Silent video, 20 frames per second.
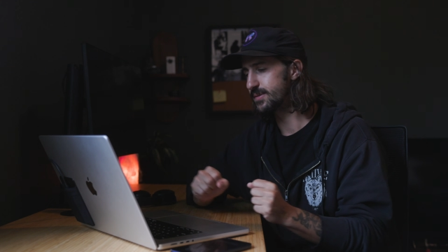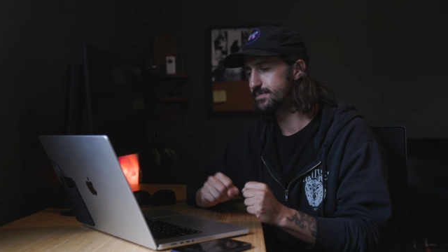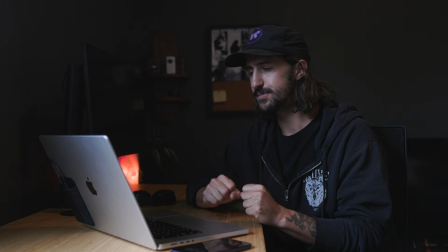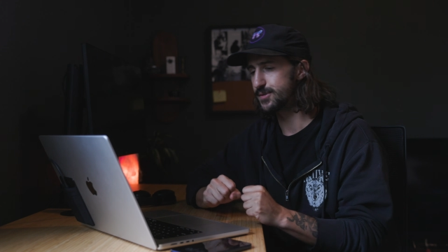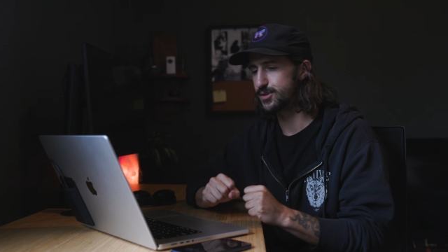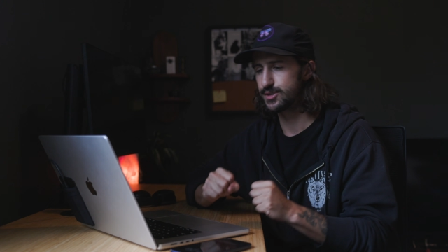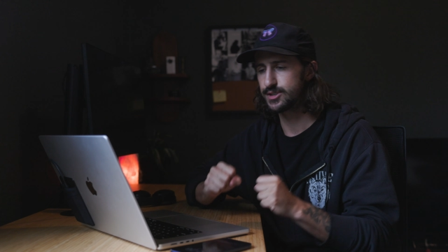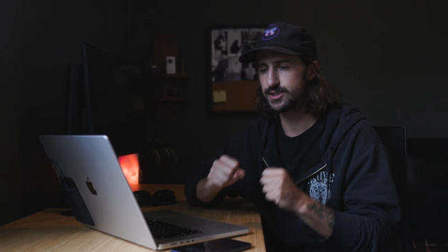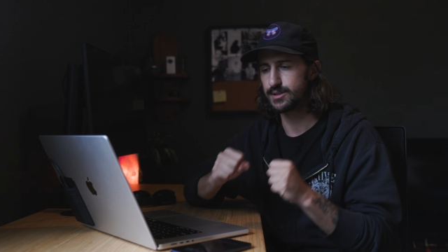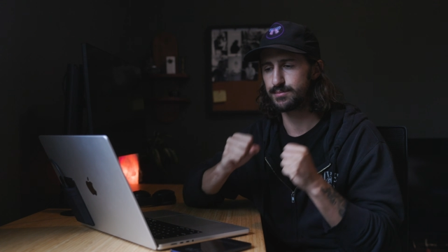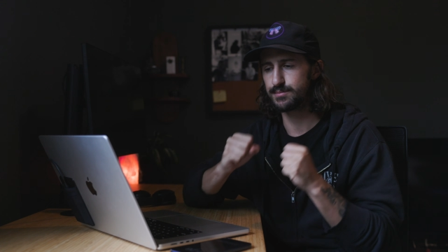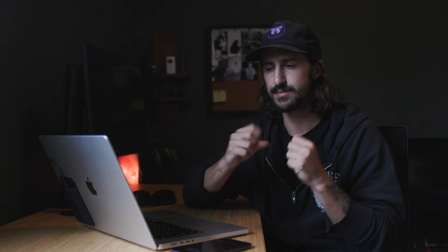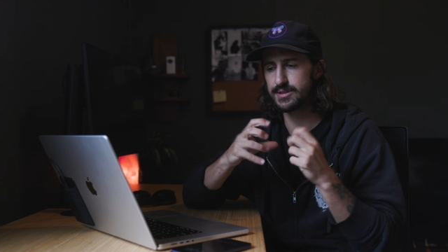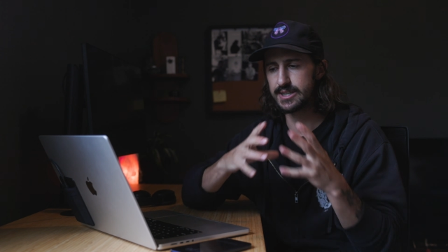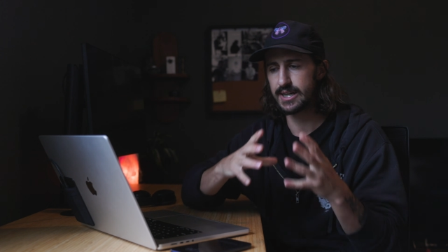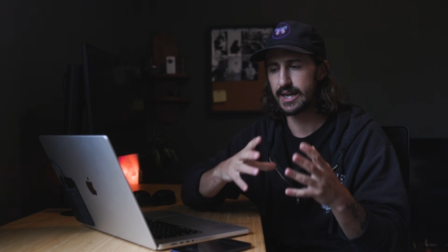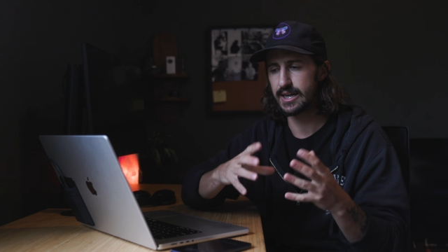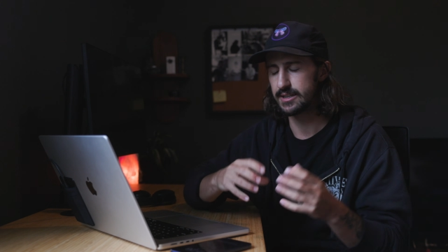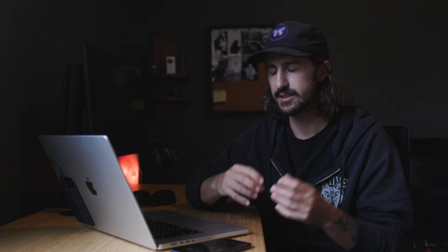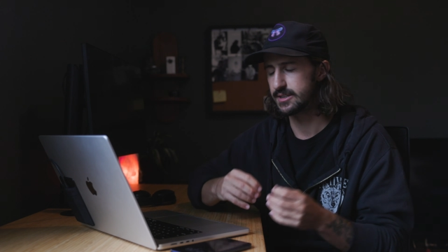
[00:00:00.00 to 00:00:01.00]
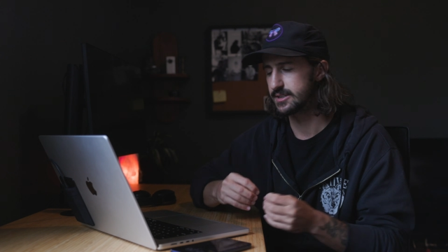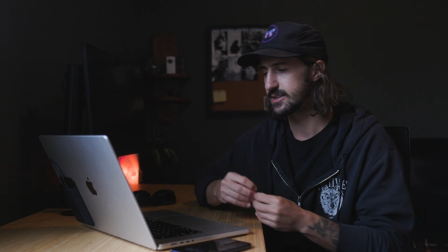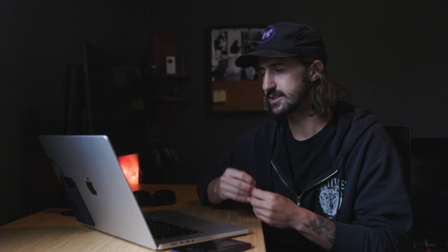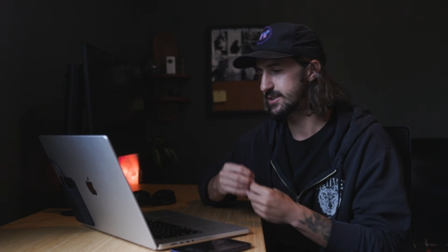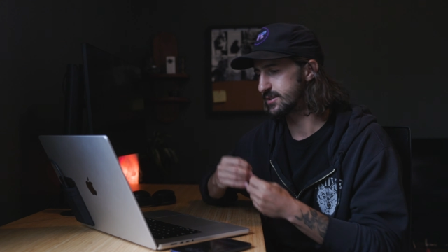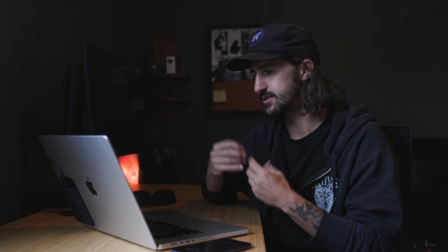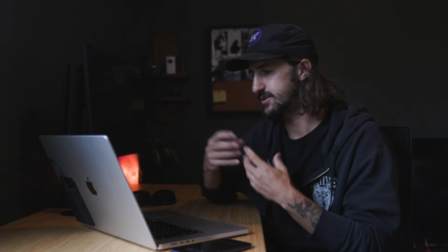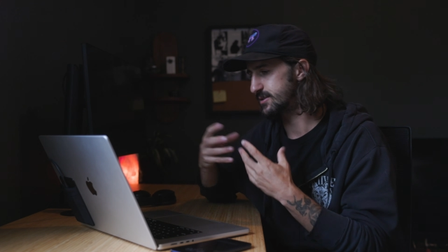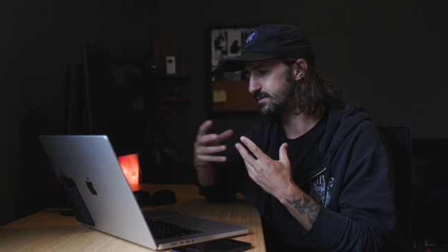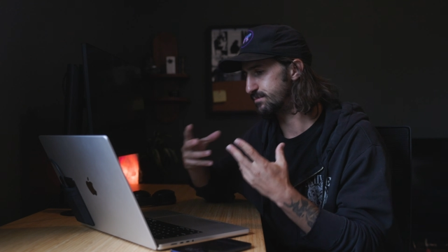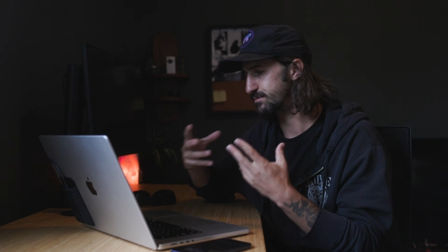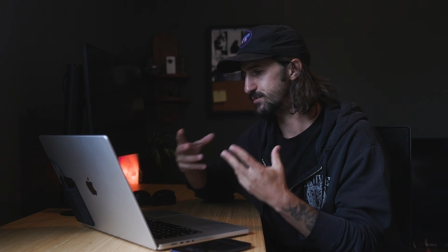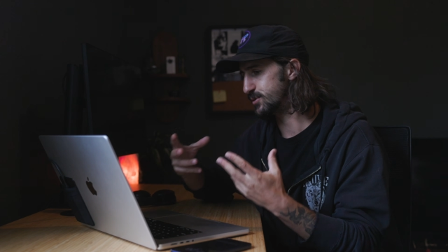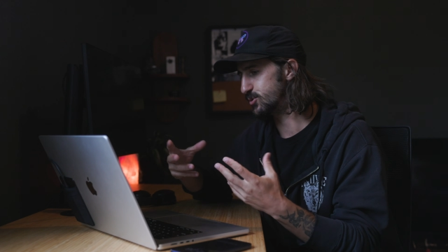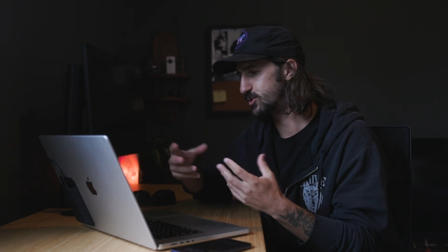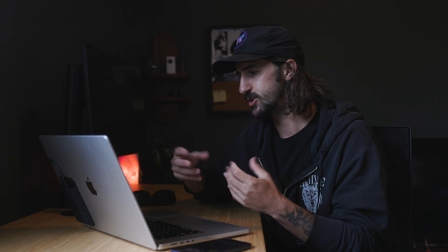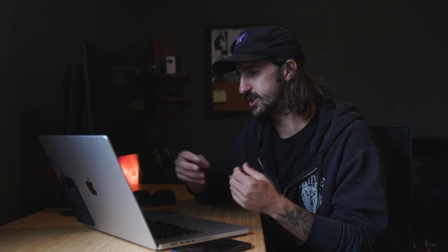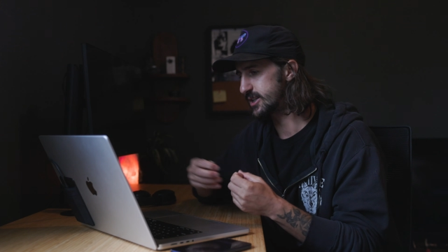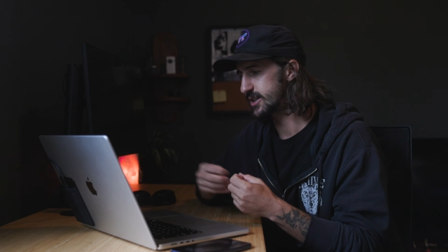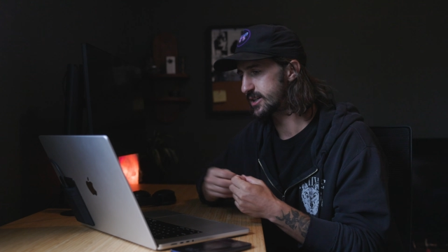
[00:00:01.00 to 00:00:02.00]
There's some silence, there's some
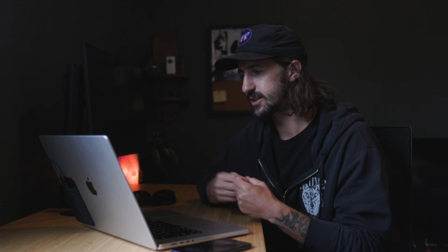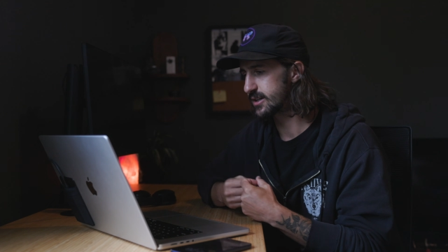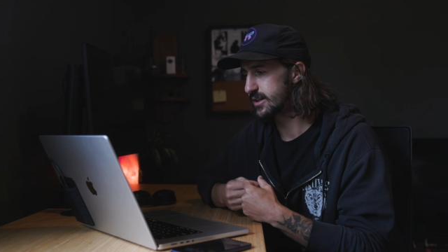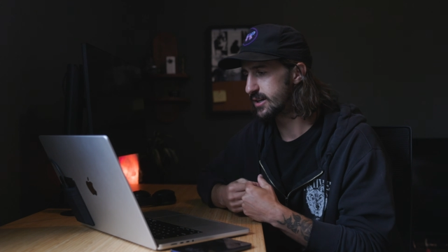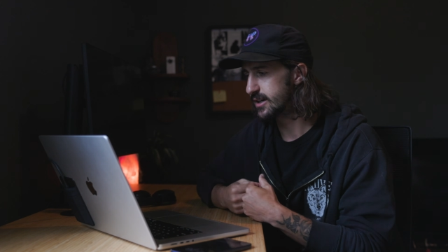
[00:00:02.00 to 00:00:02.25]
music.